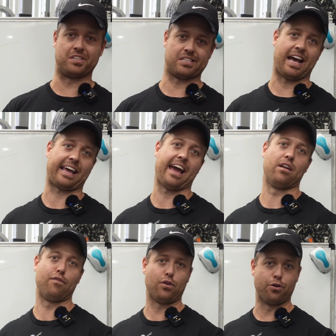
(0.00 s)
the slack out
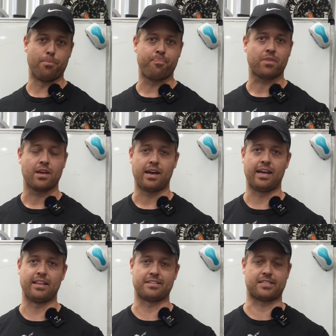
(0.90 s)
of you.
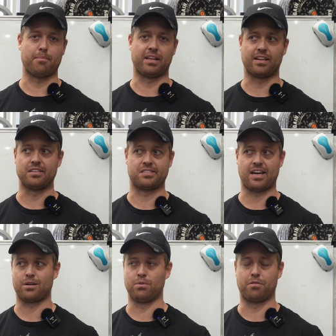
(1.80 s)
And that's something that has
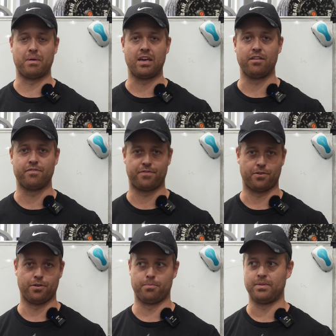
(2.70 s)
stuck with me
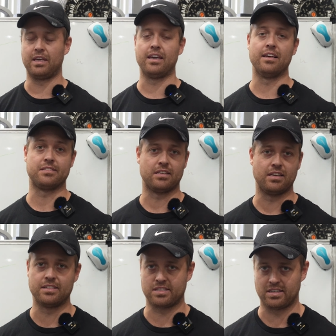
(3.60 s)
for years and
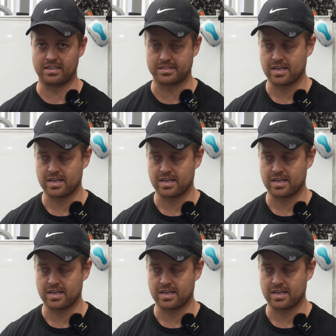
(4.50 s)
years and years.